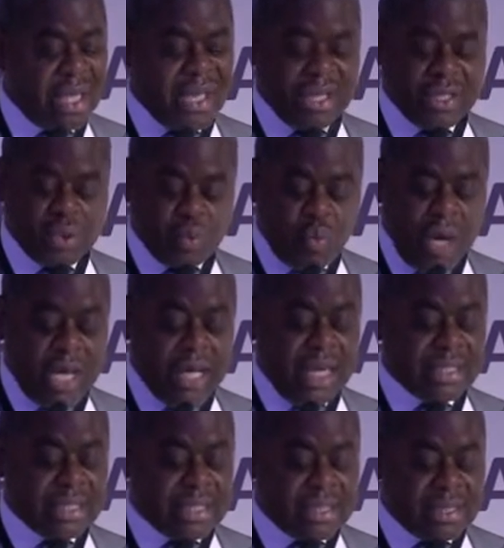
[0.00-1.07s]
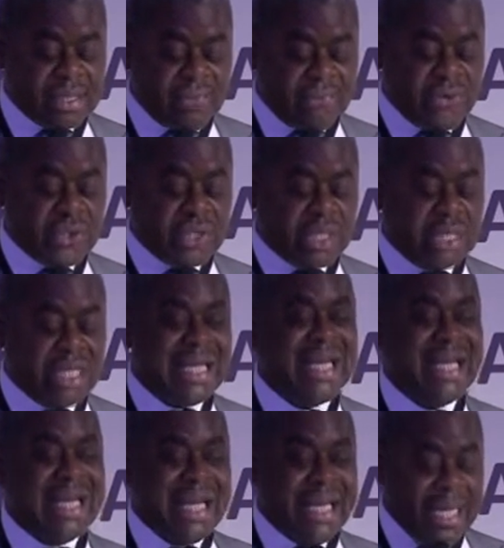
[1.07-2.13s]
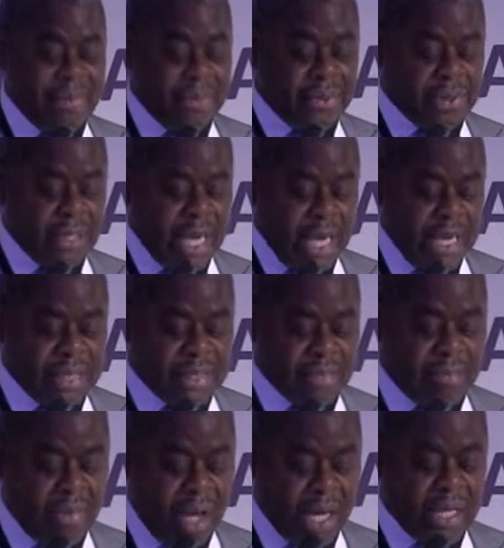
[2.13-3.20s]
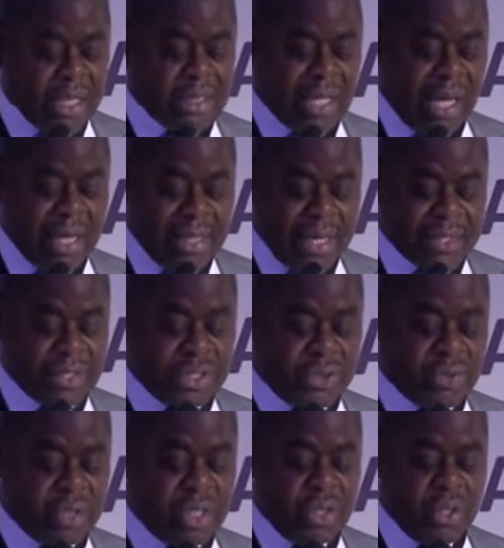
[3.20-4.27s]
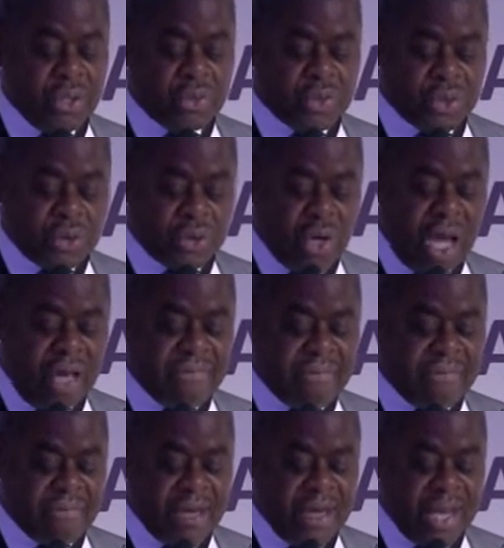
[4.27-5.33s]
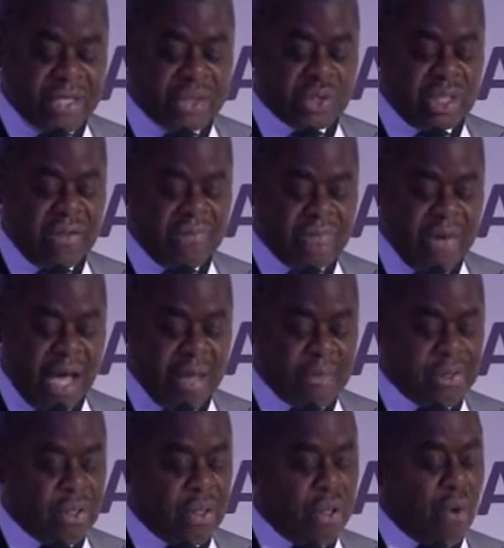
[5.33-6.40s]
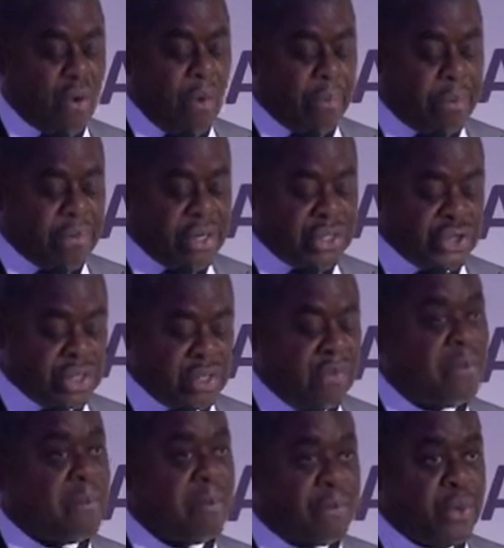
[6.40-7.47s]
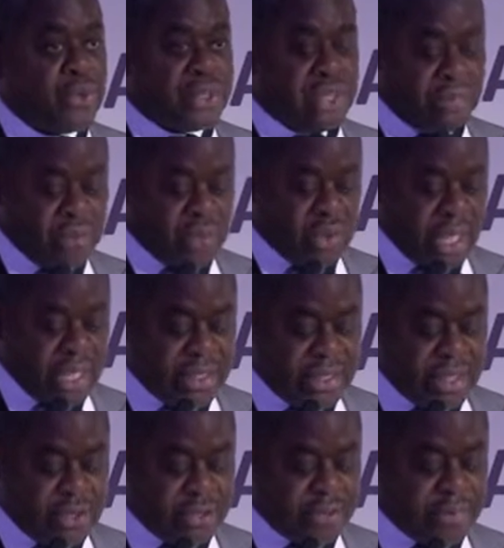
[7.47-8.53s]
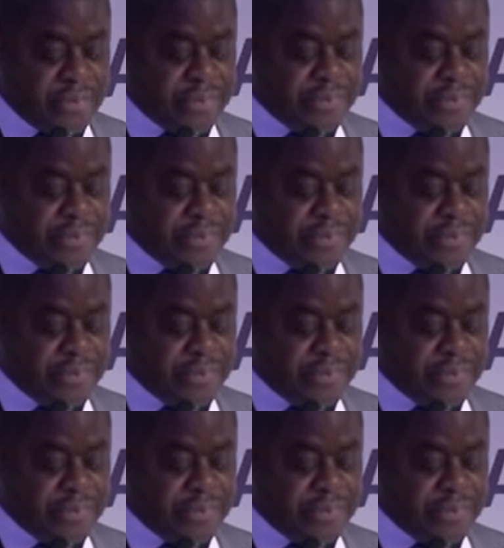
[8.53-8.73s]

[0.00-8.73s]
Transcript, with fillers: as well as a sufficiently liberalized market are necessary to drive a financially viable operation post-demutualization.